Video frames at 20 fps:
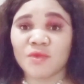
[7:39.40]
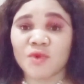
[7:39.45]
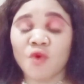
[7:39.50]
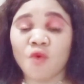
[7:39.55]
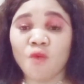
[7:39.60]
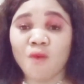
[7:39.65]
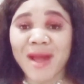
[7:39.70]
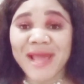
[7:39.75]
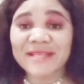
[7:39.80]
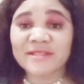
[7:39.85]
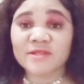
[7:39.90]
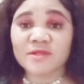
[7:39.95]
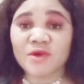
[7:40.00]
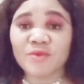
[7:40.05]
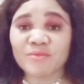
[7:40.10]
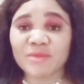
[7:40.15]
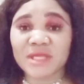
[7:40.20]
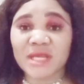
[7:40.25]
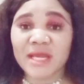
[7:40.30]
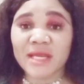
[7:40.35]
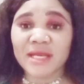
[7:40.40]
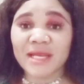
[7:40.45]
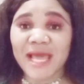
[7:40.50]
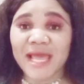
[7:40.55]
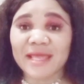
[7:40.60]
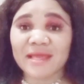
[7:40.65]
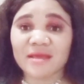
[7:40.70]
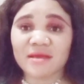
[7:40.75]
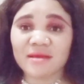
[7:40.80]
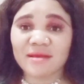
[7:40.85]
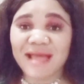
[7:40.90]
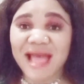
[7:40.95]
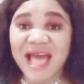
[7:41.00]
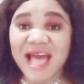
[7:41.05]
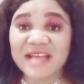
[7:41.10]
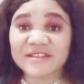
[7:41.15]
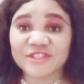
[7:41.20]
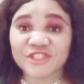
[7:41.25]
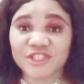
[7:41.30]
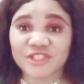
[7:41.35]
white something like
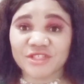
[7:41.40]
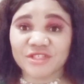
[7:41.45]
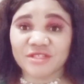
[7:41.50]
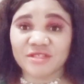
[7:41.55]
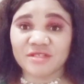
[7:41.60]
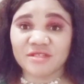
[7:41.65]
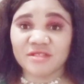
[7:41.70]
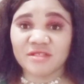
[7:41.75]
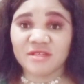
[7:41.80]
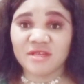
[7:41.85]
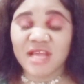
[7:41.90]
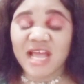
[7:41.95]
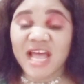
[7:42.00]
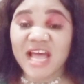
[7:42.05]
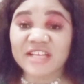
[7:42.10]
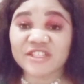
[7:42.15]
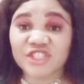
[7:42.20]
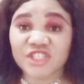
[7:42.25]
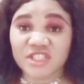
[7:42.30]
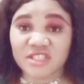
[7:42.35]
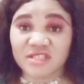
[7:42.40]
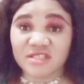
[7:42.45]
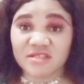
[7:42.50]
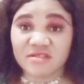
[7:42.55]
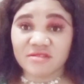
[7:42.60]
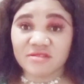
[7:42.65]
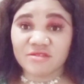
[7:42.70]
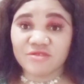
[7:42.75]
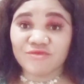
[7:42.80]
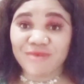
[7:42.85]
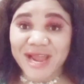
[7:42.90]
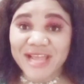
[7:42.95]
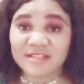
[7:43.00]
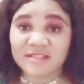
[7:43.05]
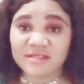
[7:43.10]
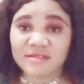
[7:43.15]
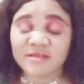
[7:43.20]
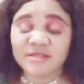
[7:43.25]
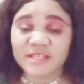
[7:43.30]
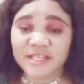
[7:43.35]
ashes,
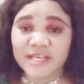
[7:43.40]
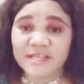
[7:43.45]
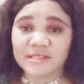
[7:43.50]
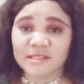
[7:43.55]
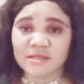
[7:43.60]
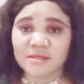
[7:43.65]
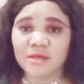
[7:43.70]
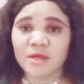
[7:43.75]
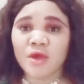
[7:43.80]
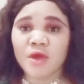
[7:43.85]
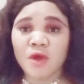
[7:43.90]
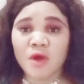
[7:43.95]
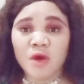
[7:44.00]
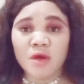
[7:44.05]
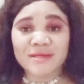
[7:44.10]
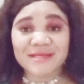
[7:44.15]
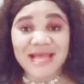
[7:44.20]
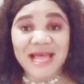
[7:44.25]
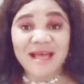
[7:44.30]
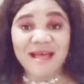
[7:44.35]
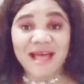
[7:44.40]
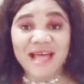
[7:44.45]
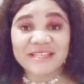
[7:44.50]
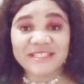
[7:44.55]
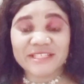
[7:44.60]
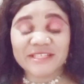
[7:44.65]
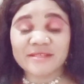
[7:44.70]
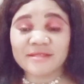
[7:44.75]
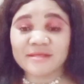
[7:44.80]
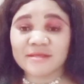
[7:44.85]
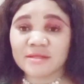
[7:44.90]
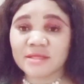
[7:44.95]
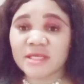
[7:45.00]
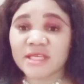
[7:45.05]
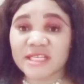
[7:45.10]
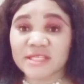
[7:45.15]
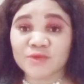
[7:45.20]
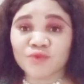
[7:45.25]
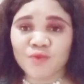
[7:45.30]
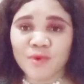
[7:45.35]
right? Yes. That ashes
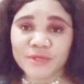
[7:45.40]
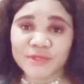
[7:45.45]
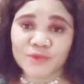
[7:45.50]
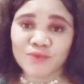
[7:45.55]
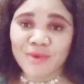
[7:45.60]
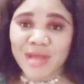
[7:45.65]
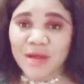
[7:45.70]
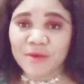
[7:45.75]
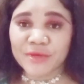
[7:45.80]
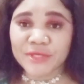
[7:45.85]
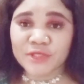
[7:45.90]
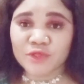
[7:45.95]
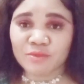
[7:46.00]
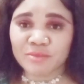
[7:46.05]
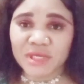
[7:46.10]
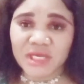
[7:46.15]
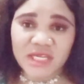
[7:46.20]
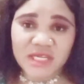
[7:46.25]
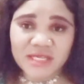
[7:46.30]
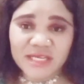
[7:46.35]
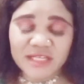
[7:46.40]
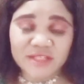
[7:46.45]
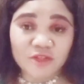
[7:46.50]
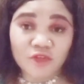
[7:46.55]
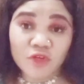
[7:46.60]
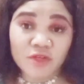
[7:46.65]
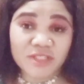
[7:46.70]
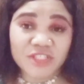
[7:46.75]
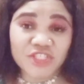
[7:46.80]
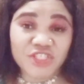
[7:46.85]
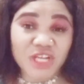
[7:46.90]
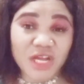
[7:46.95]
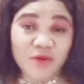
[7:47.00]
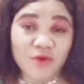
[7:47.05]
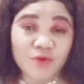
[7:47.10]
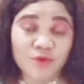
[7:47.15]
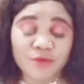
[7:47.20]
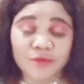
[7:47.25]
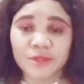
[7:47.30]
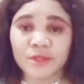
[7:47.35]
is what we are going to be needed. Not the
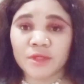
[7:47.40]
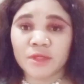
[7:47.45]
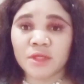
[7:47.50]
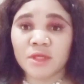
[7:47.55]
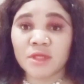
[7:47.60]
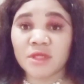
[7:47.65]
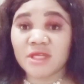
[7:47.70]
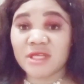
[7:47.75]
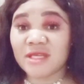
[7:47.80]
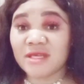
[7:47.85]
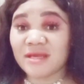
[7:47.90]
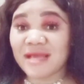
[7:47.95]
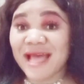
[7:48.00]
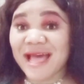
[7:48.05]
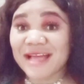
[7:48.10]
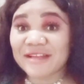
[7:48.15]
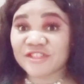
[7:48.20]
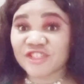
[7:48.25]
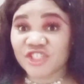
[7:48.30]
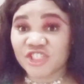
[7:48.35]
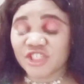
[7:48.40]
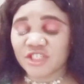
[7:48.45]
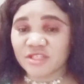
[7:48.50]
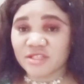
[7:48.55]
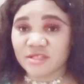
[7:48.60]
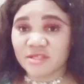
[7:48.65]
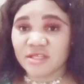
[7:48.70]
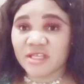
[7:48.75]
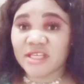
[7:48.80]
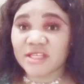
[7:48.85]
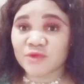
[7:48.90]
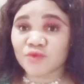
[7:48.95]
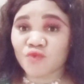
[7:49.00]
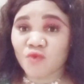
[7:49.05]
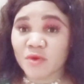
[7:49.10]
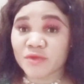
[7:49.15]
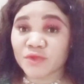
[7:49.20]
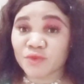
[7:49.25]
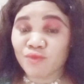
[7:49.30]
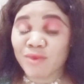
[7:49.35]
charcoal. The ashes is
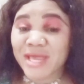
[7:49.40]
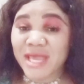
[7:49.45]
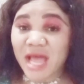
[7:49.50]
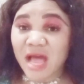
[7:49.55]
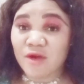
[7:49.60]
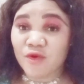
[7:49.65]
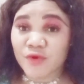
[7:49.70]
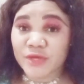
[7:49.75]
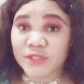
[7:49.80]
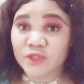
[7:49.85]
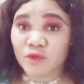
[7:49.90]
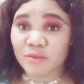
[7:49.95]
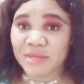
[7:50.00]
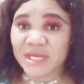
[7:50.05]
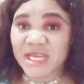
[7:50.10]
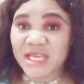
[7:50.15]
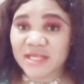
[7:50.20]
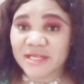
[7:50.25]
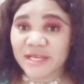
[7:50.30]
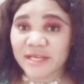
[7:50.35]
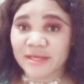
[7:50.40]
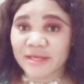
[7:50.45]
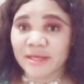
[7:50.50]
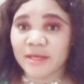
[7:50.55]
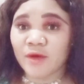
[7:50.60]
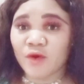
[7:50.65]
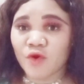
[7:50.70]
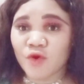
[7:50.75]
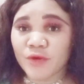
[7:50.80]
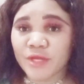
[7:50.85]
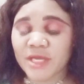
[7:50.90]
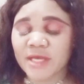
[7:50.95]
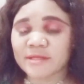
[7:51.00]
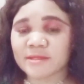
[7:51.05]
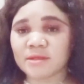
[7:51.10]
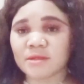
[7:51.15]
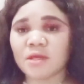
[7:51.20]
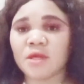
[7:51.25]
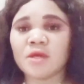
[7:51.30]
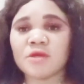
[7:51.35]
what we are going to be needed. Oh,
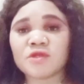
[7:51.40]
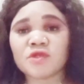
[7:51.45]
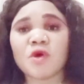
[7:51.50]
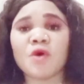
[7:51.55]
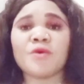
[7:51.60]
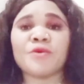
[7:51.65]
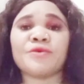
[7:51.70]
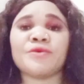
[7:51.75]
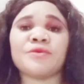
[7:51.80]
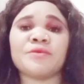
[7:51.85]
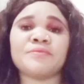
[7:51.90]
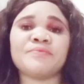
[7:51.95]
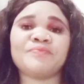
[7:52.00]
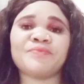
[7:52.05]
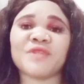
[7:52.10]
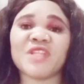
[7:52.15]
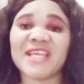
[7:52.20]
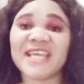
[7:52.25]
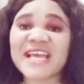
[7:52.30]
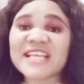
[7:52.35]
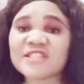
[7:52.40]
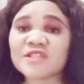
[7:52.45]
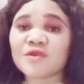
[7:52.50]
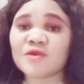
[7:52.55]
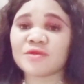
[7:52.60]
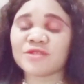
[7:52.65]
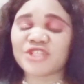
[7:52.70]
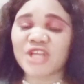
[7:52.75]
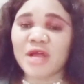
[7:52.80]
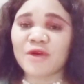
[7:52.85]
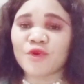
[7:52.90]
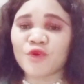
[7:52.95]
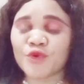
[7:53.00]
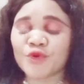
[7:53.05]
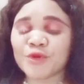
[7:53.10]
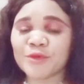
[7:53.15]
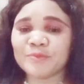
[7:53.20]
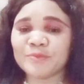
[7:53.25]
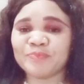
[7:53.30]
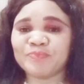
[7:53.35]
yes. So, get your
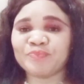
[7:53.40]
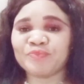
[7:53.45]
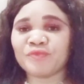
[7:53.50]
charcoal,